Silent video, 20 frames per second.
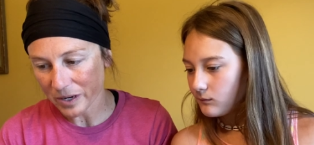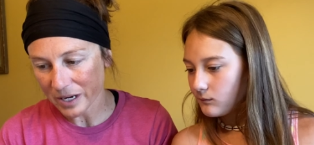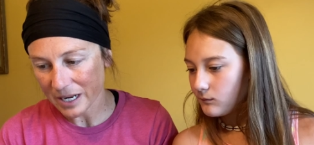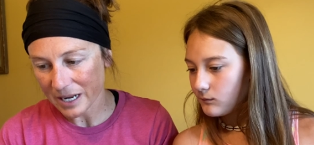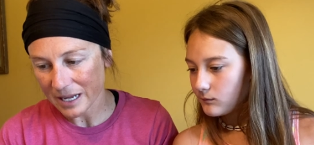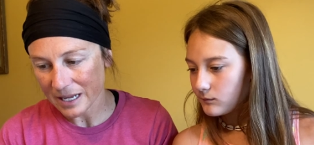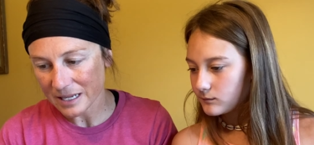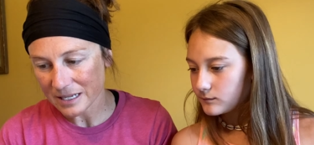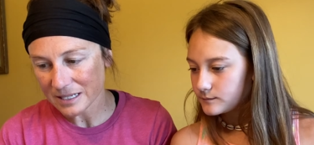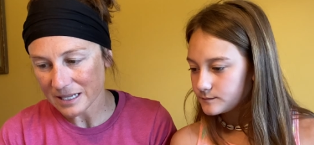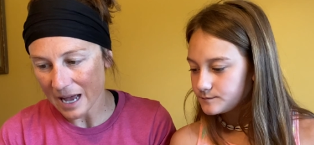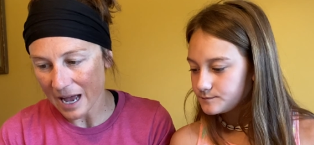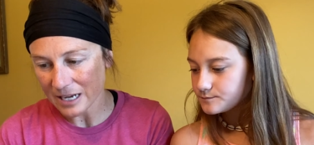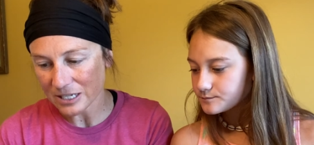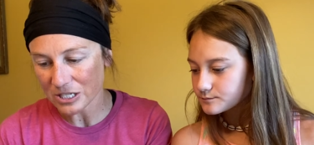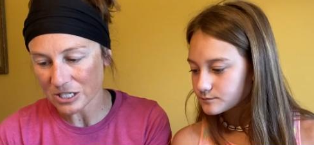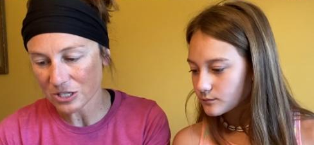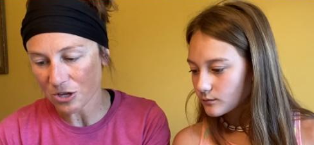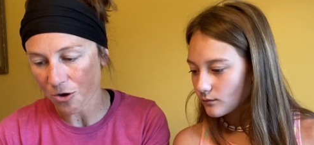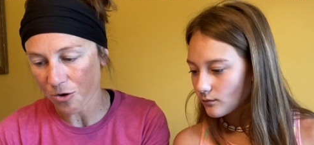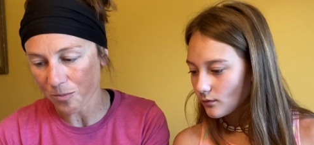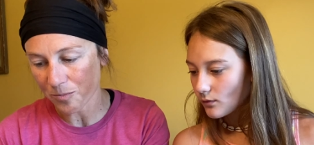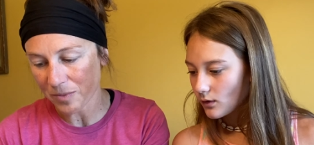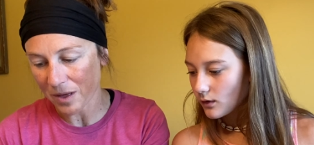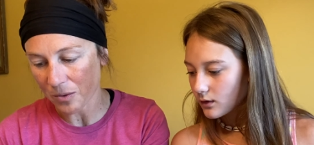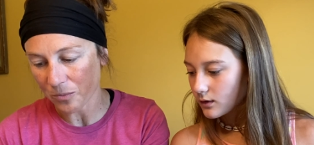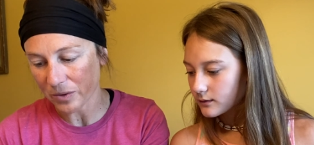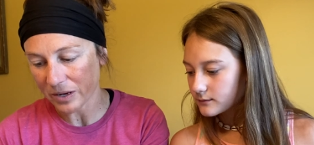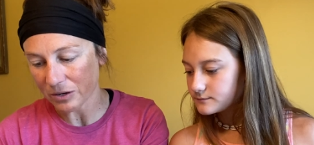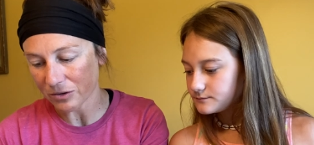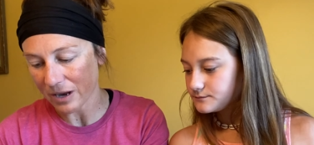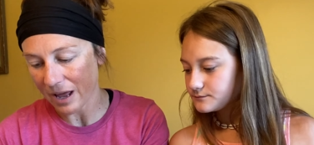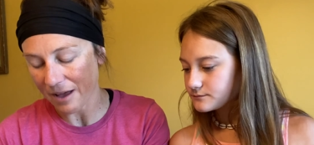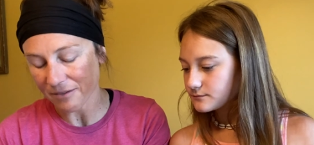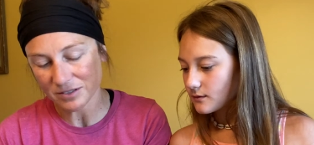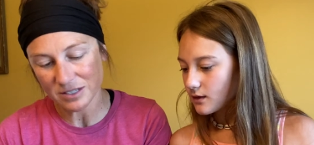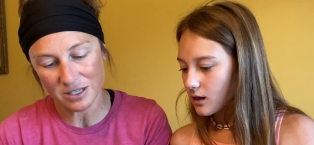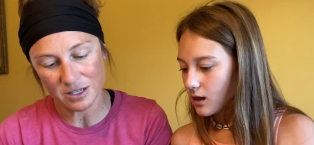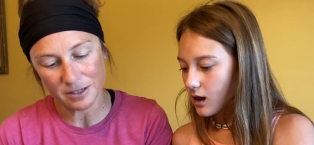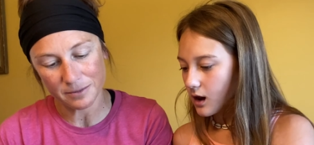Speaker 1: it is. I just hope that we don't
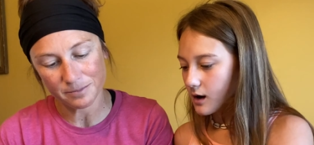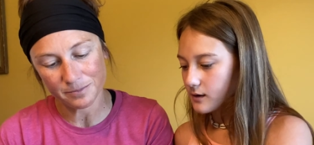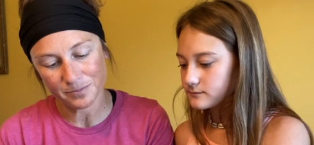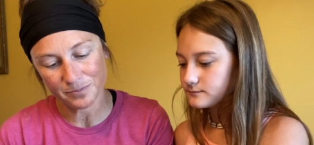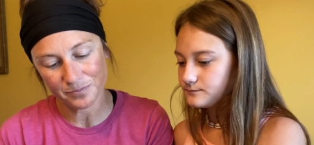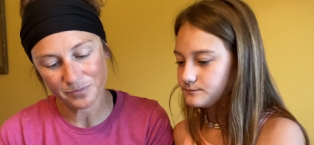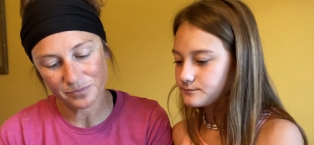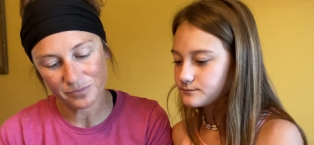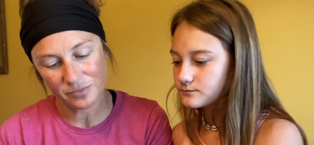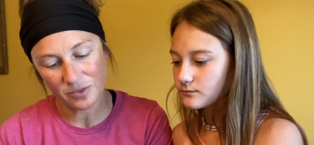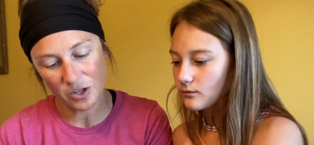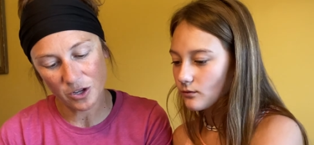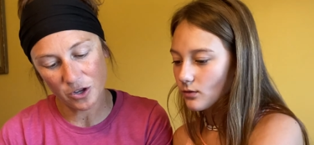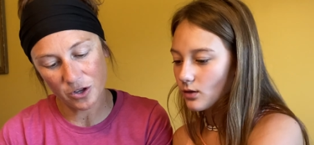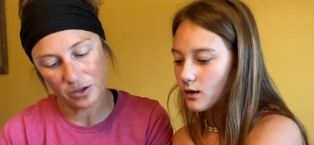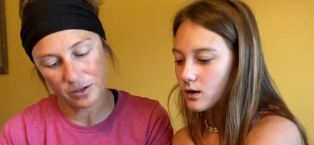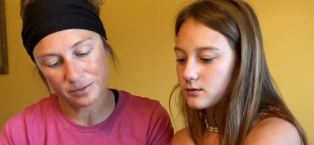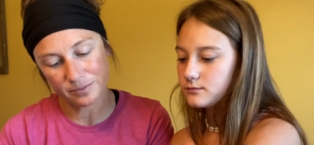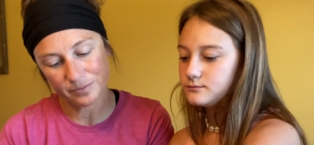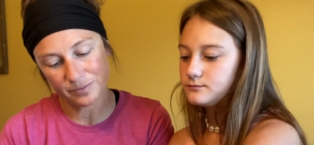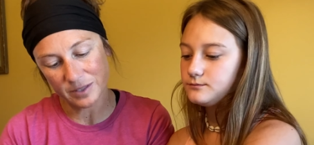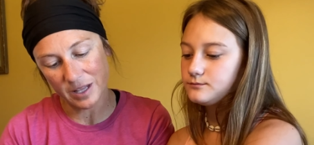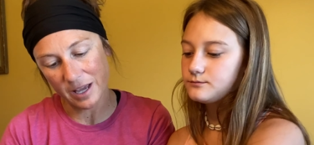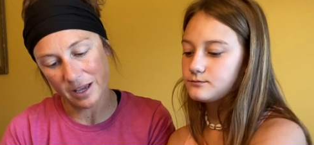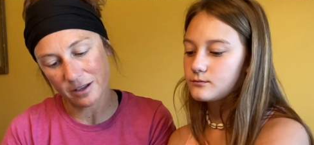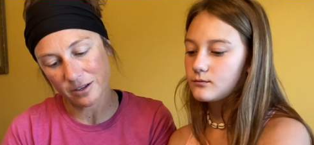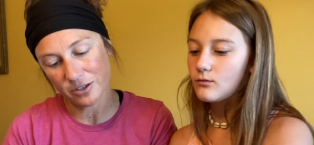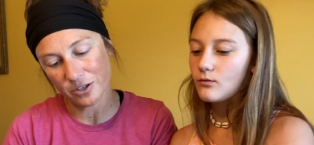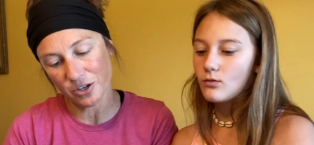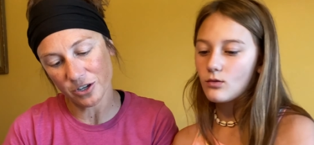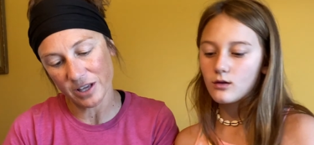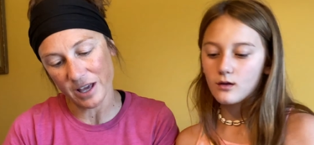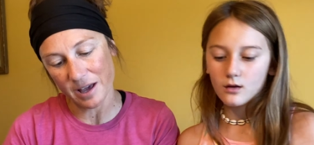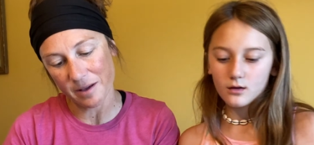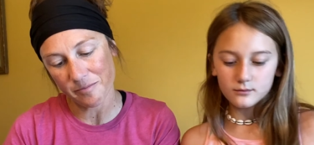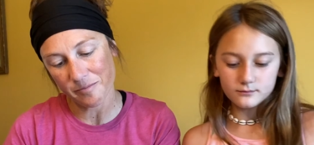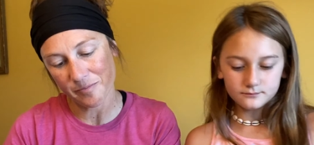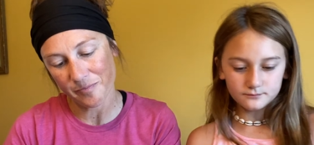have to like cook it,